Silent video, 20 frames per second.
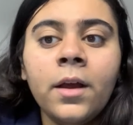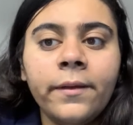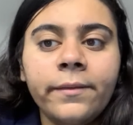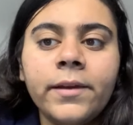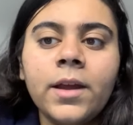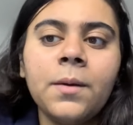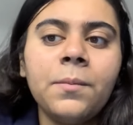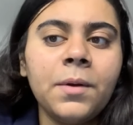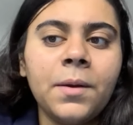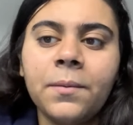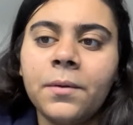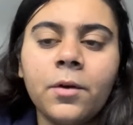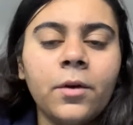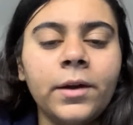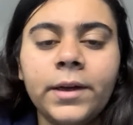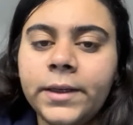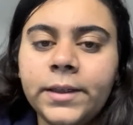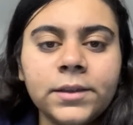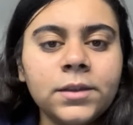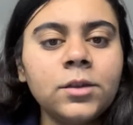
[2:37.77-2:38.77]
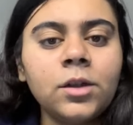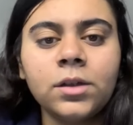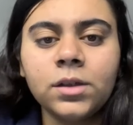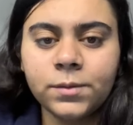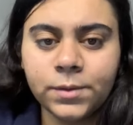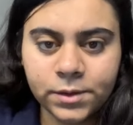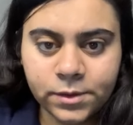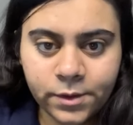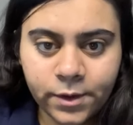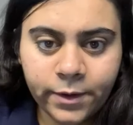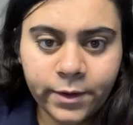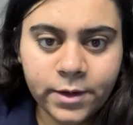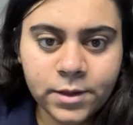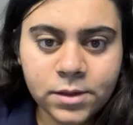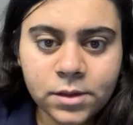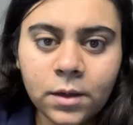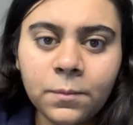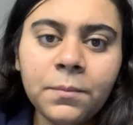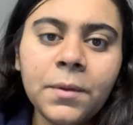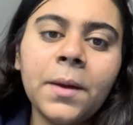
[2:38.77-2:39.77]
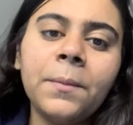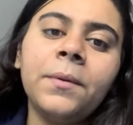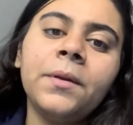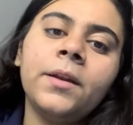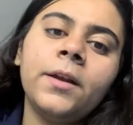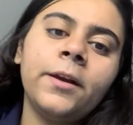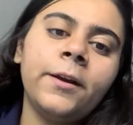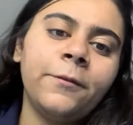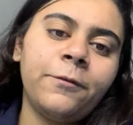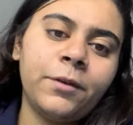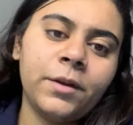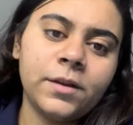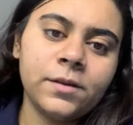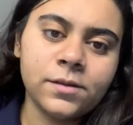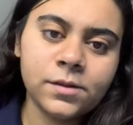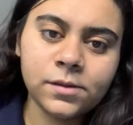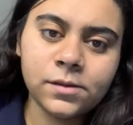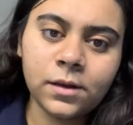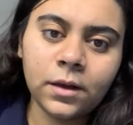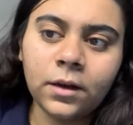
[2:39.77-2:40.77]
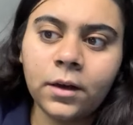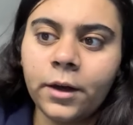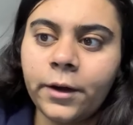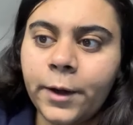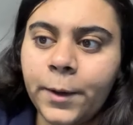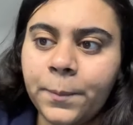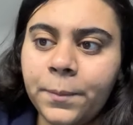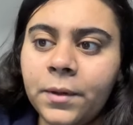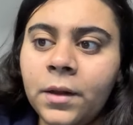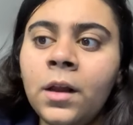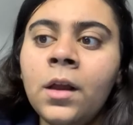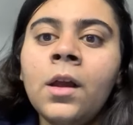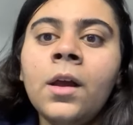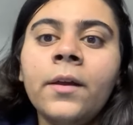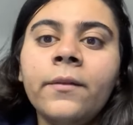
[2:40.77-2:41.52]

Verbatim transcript: They may, it is not a specific reason. Maybe their differences incurable.